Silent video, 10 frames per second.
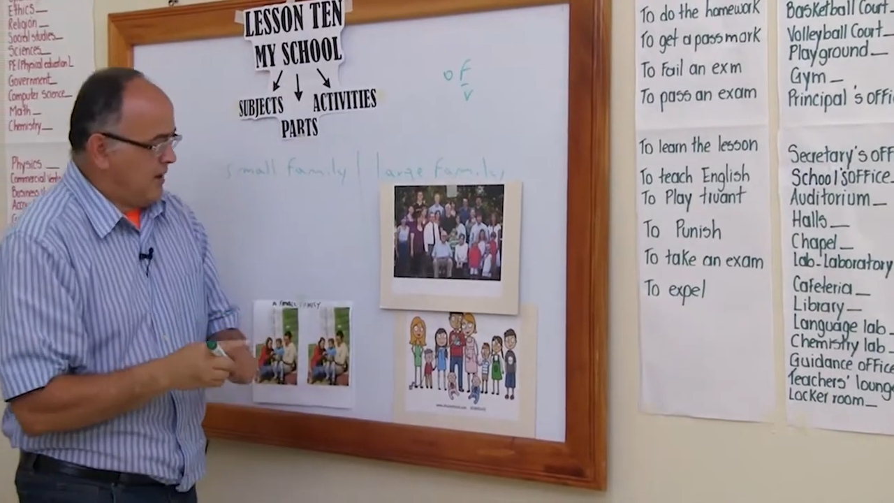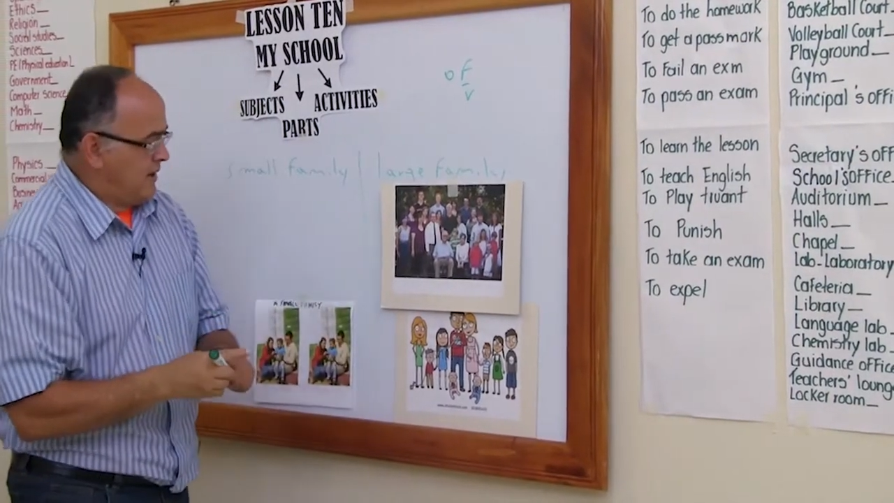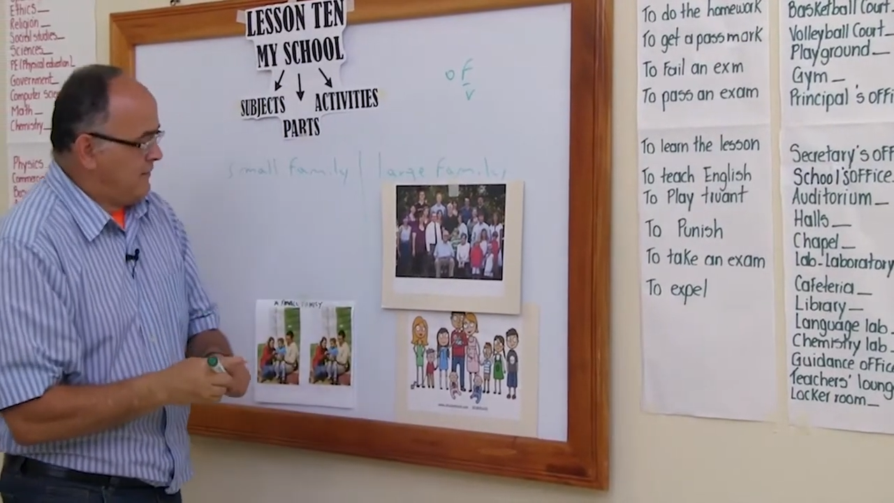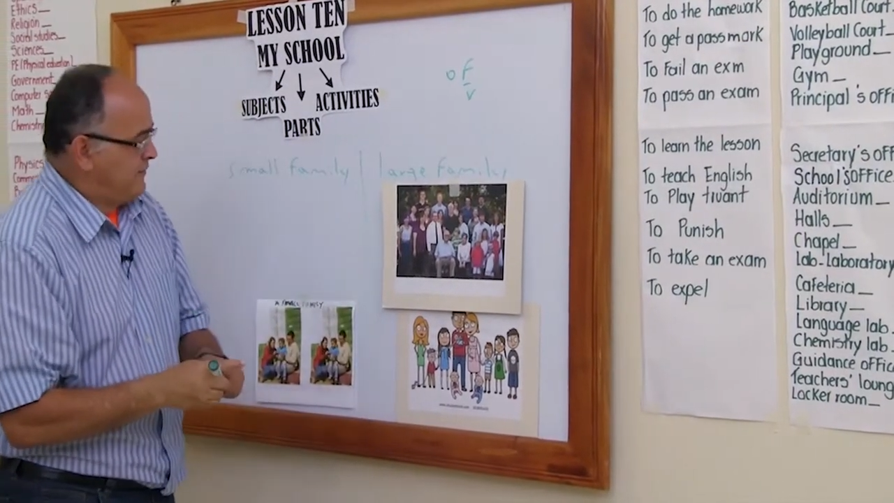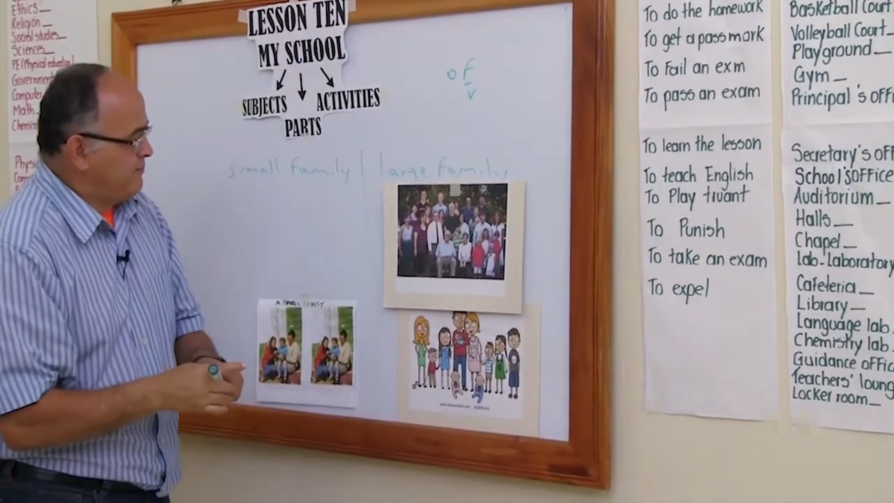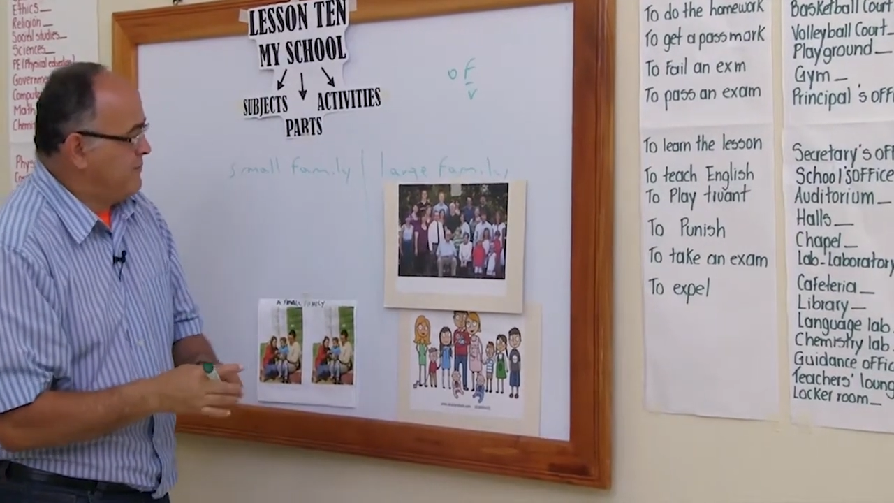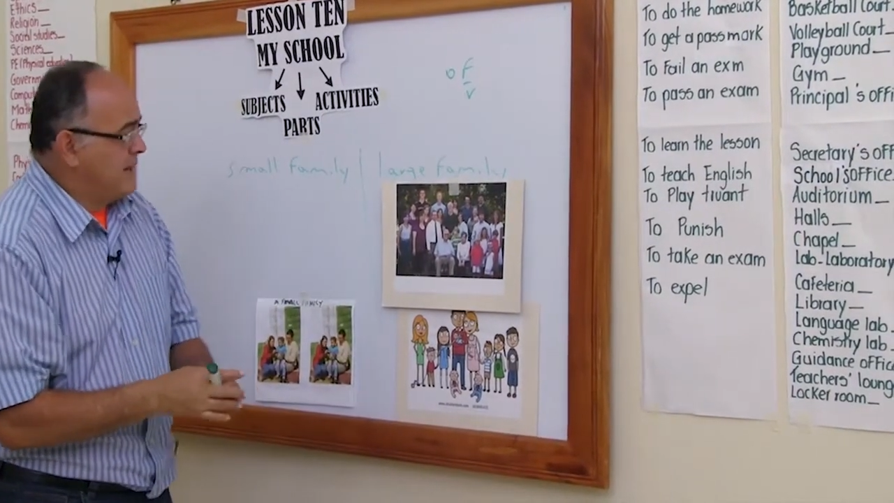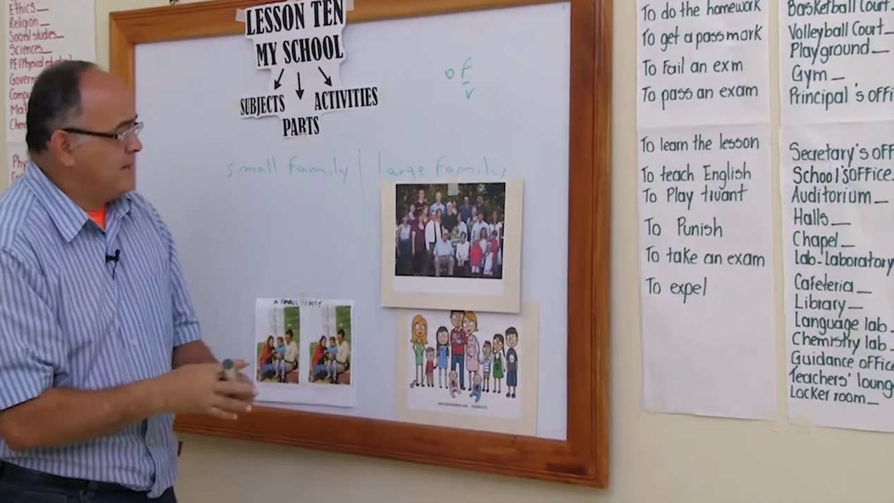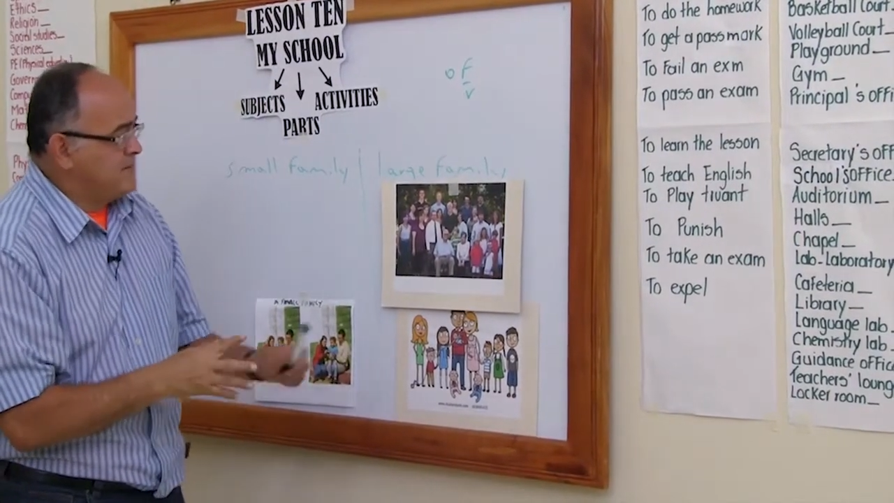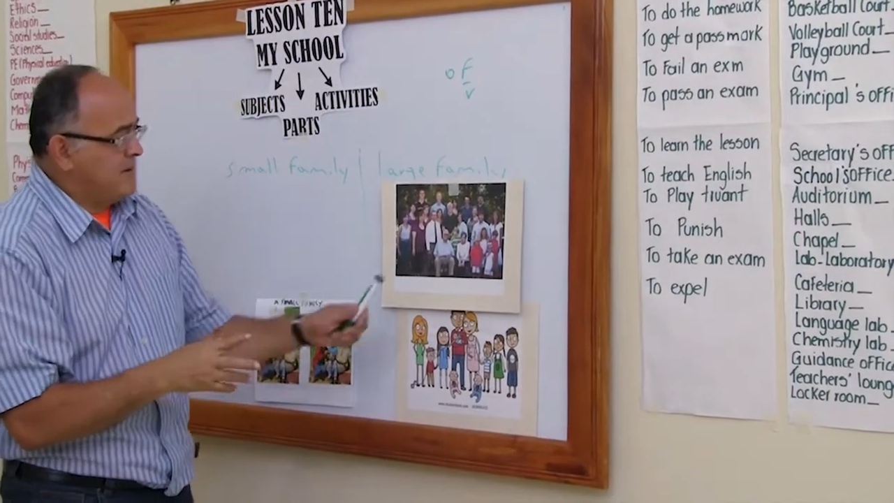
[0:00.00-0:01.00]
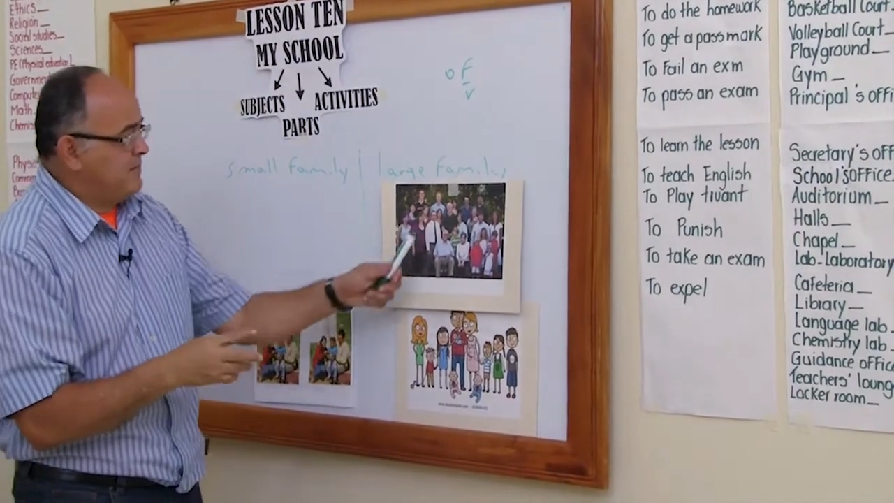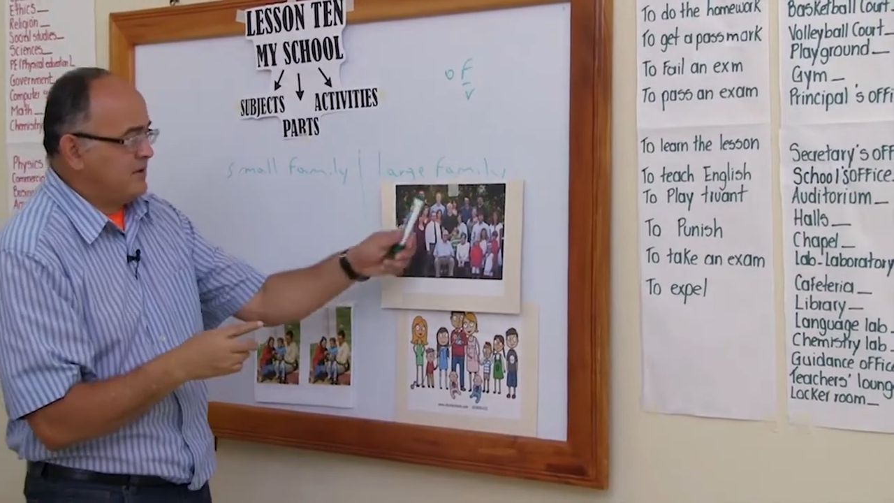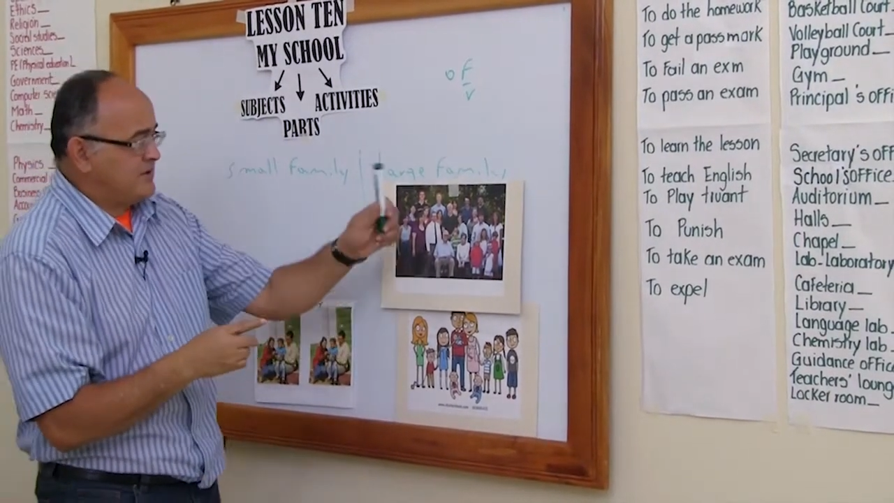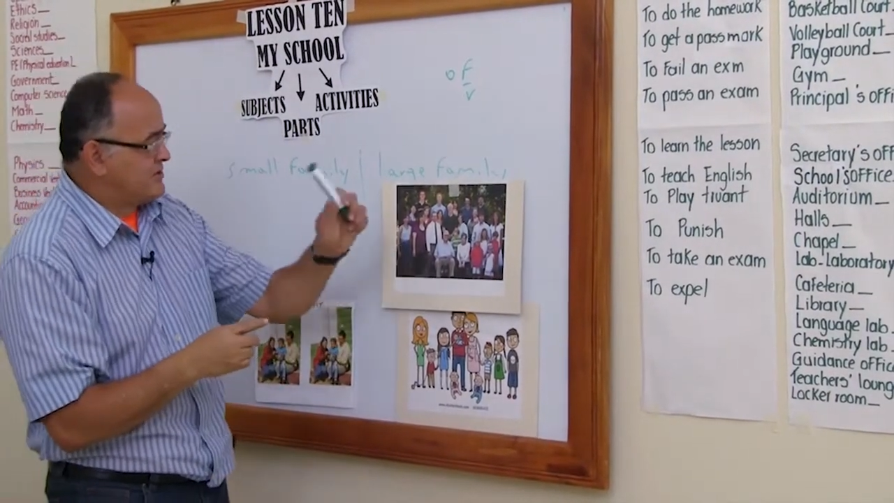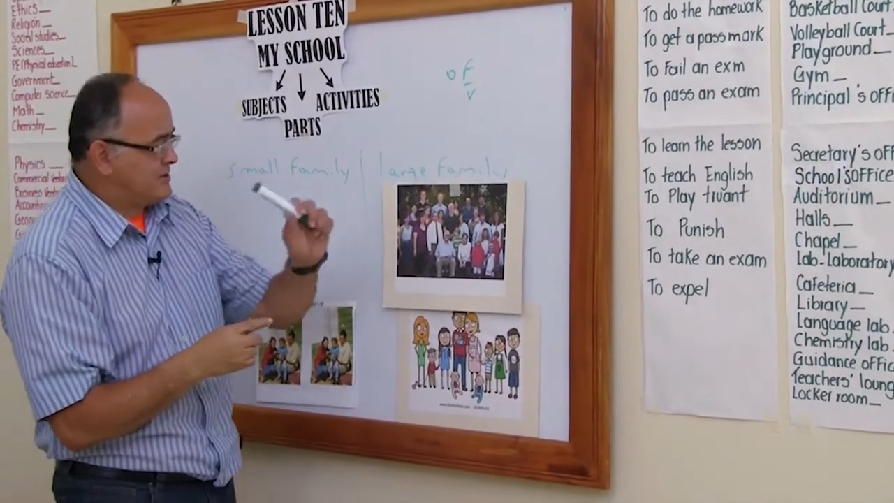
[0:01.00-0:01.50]
of many
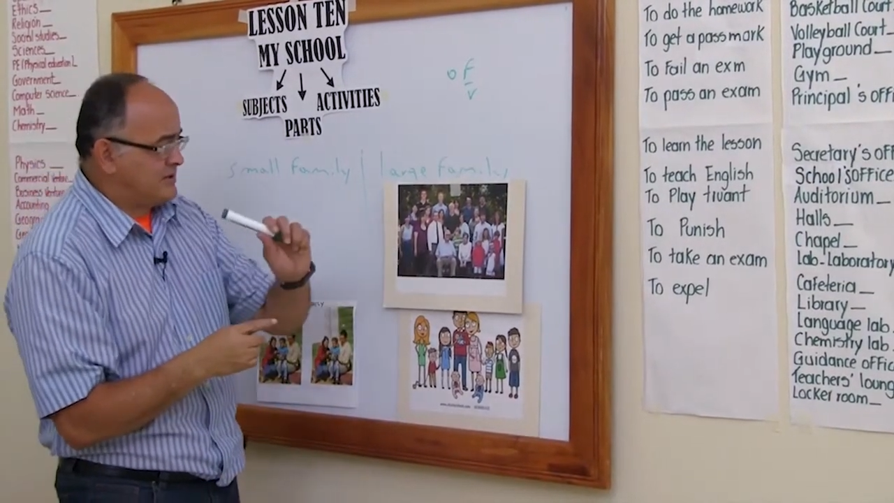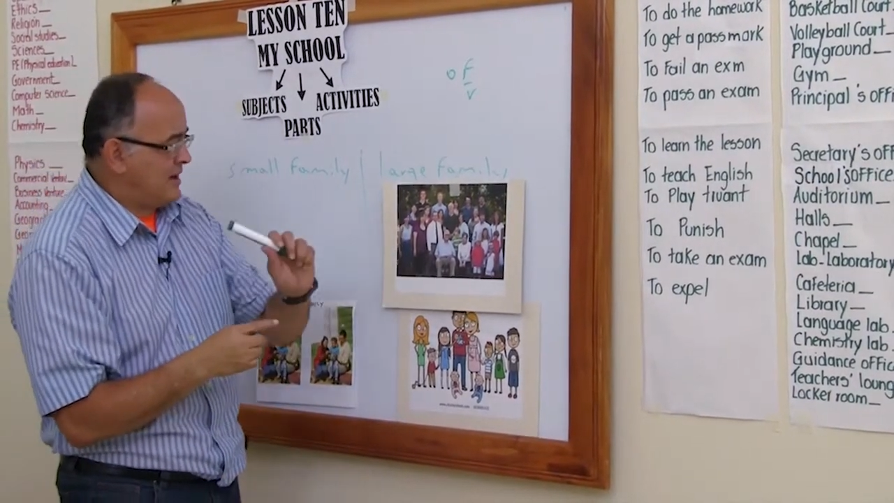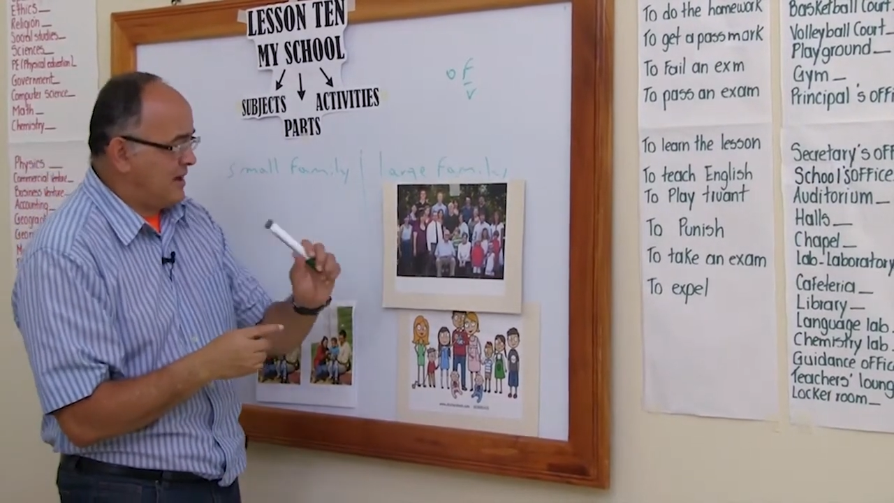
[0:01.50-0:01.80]
members,